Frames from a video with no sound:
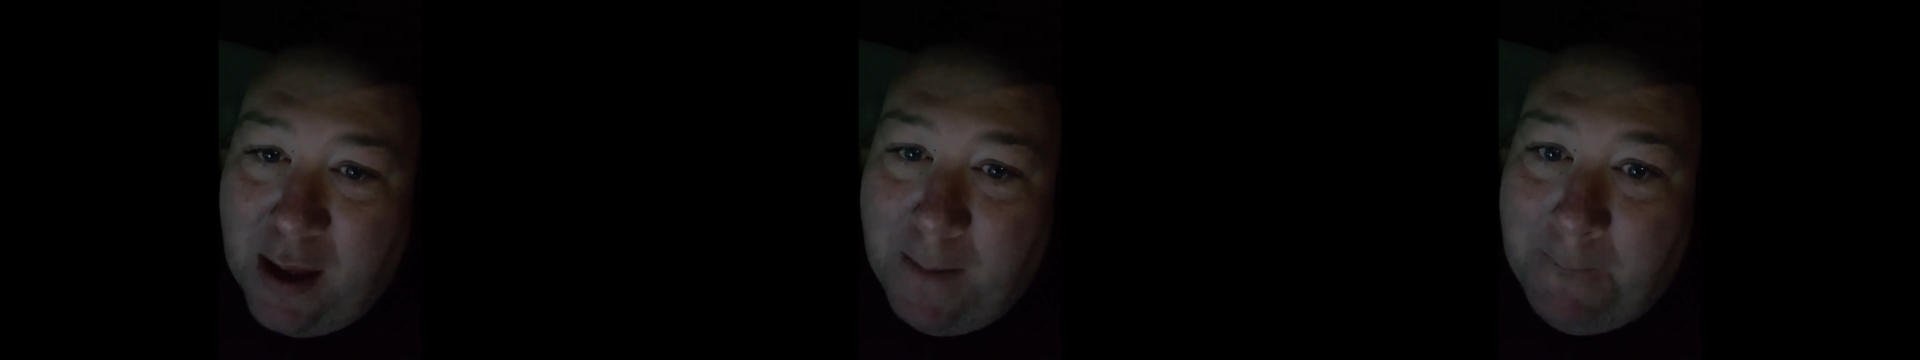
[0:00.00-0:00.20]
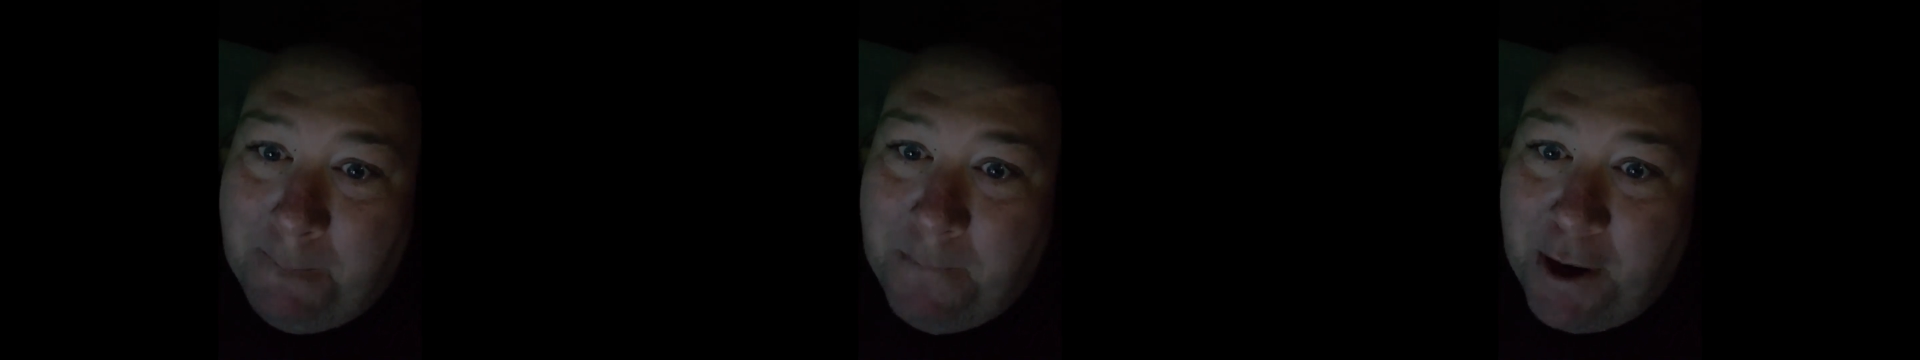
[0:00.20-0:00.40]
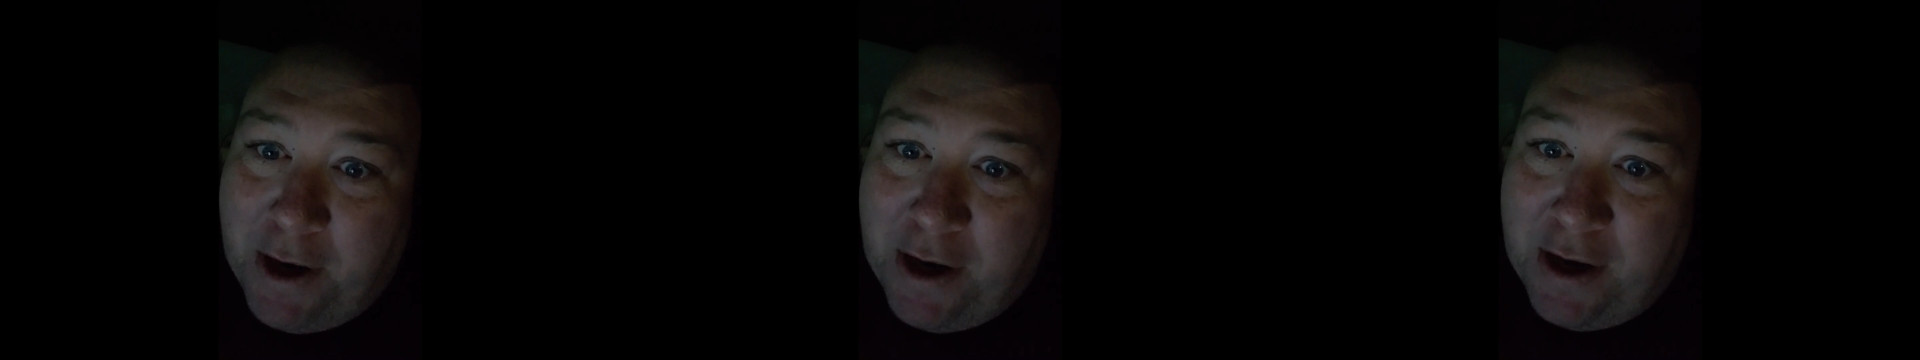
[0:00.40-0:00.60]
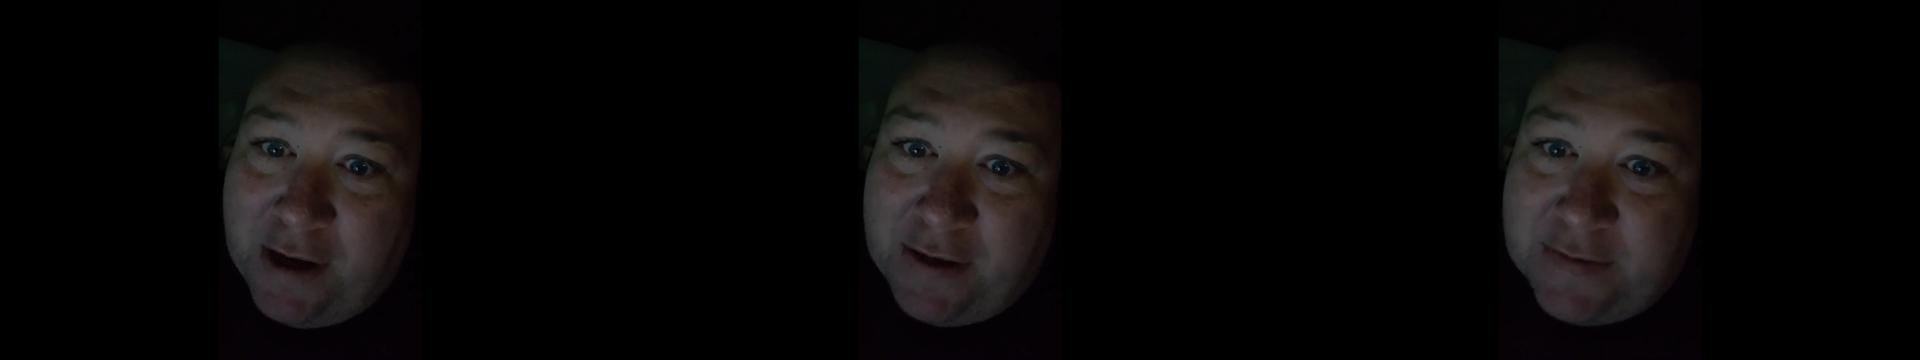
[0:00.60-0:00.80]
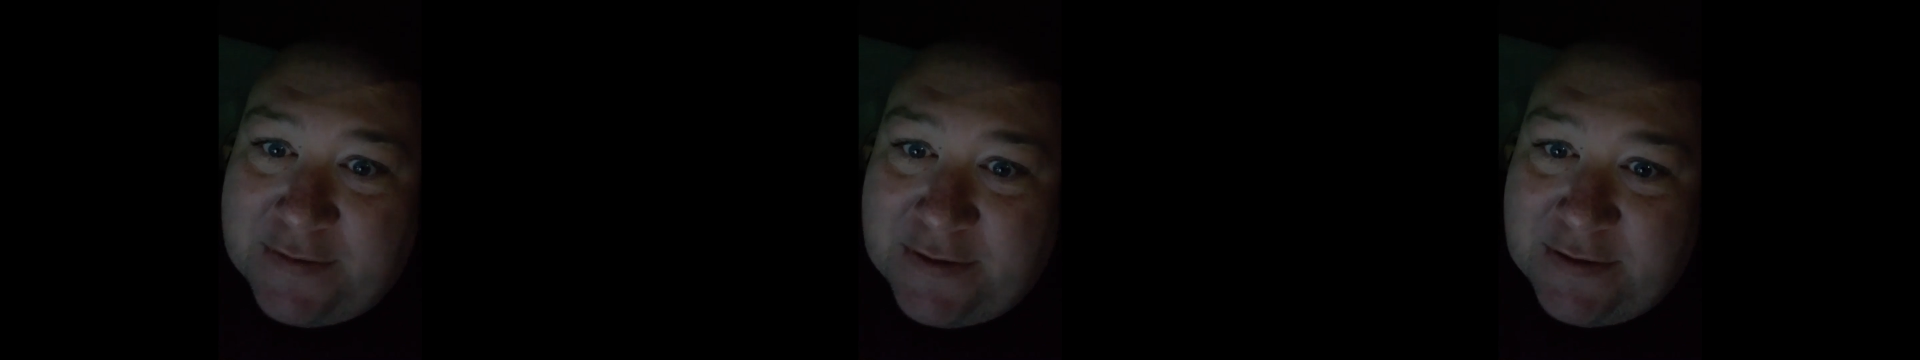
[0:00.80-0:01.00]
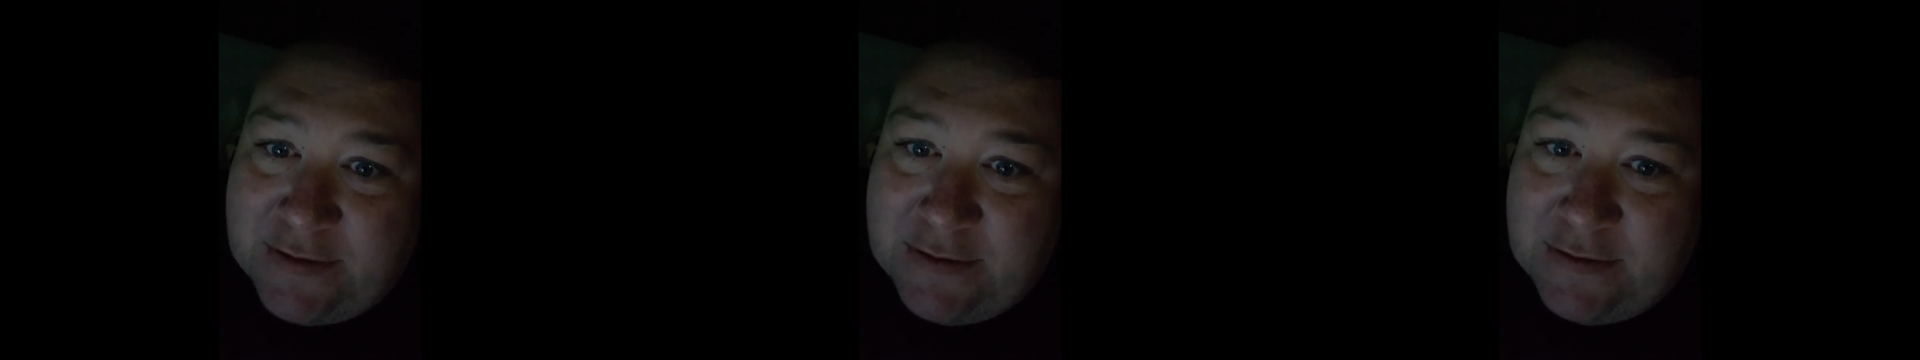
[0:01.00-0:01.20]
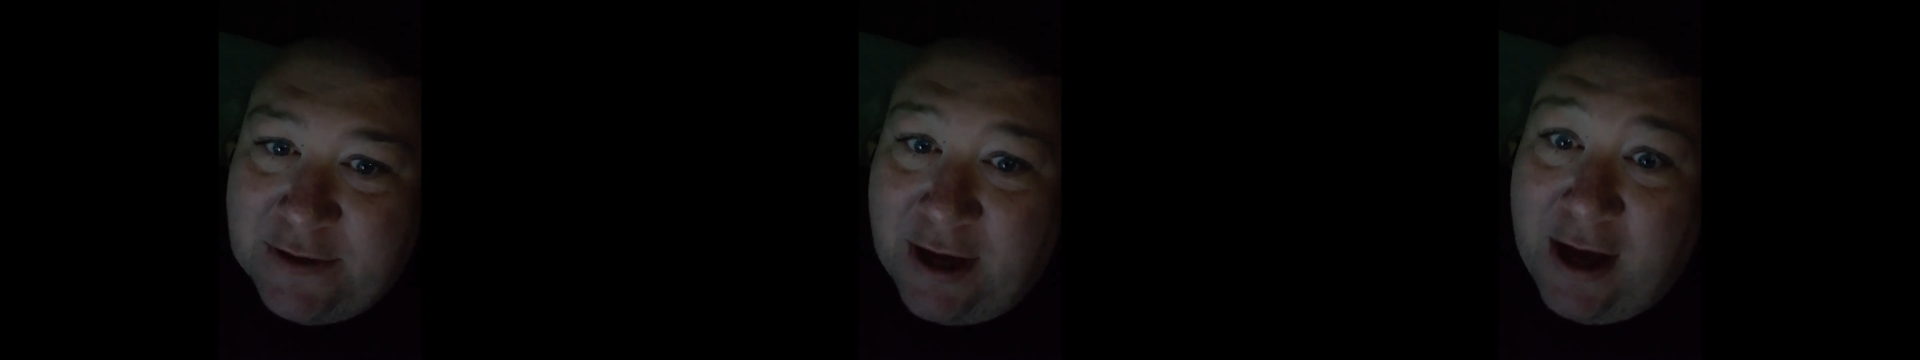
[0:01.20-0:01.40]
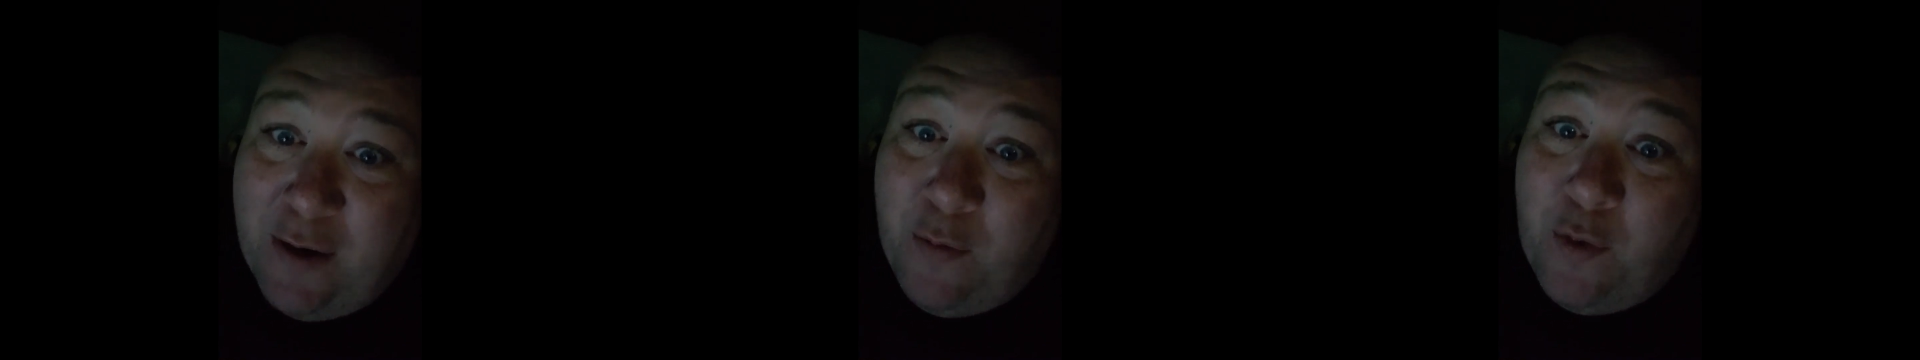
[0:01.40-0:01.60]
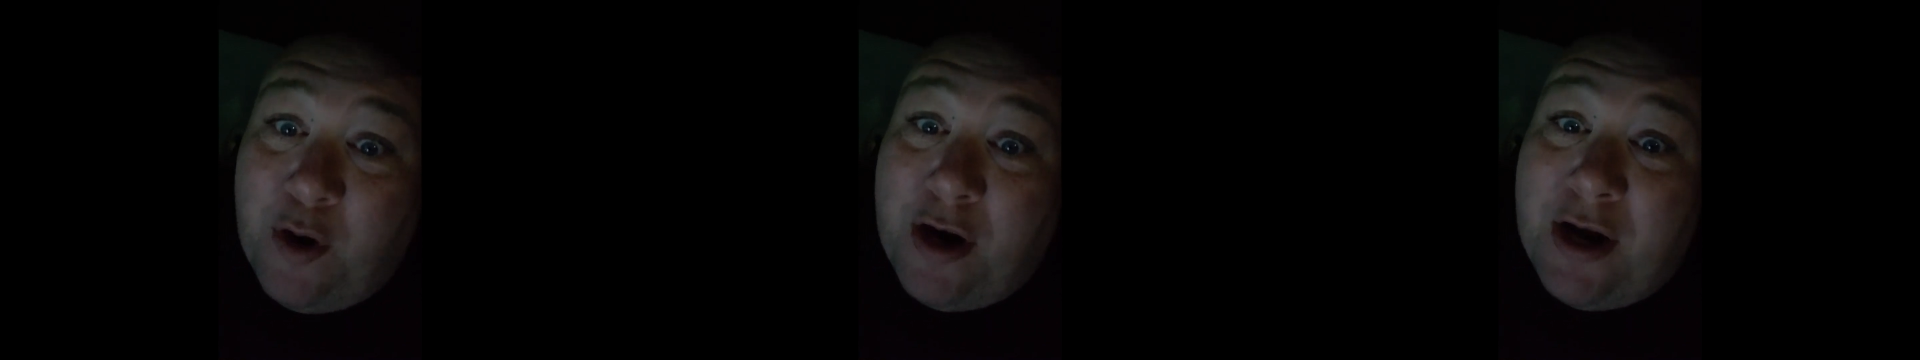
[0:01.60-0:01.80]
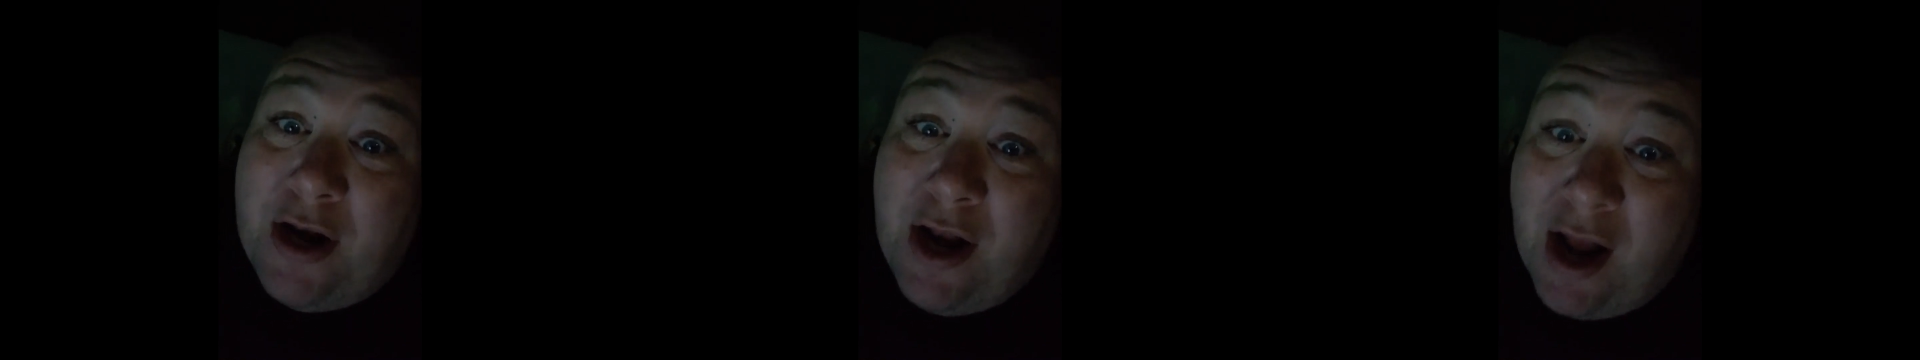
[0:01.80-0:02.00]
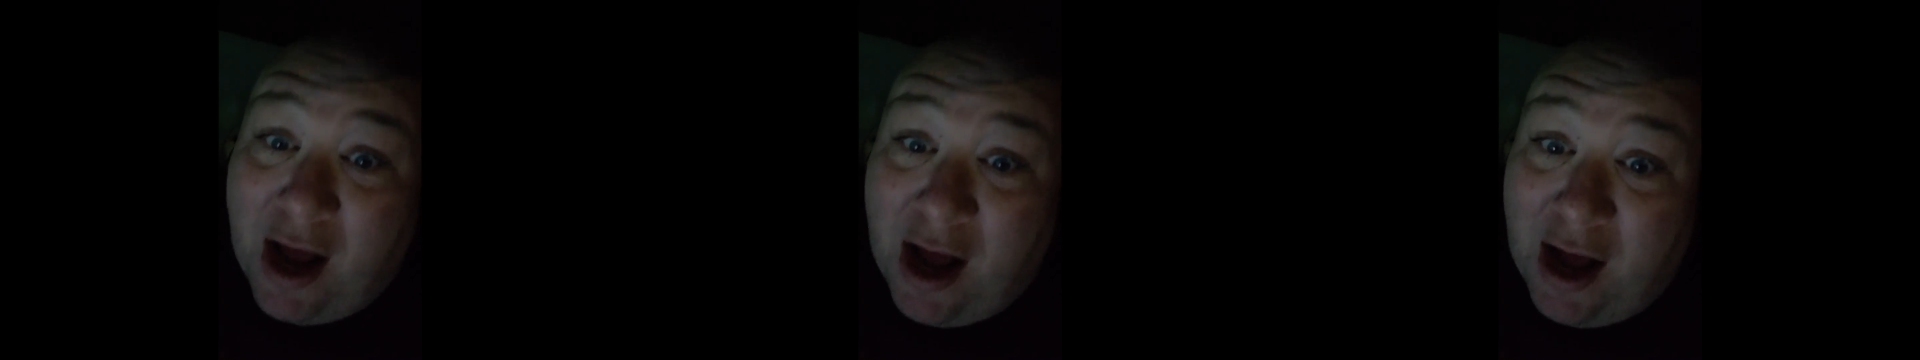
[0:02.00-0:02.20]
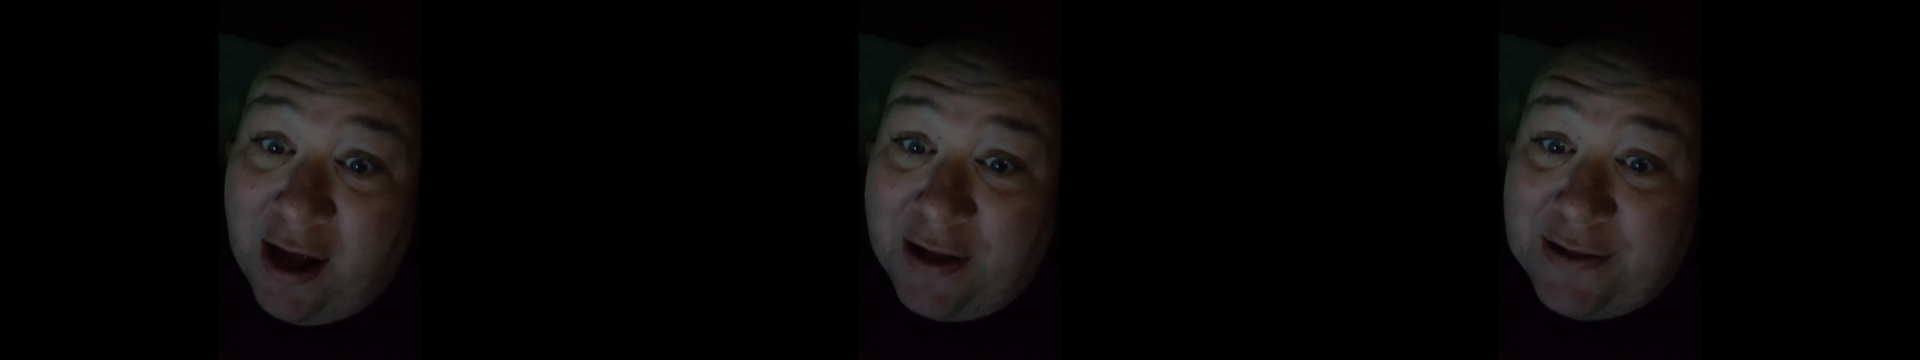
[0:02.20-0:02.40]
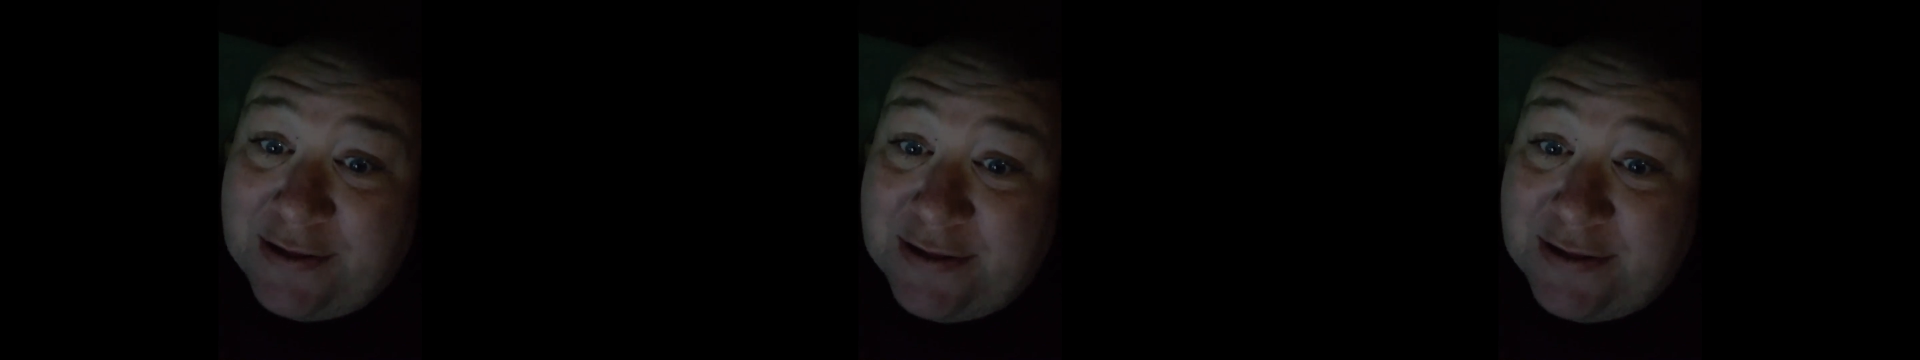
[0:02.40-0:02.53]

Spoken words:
but I would not,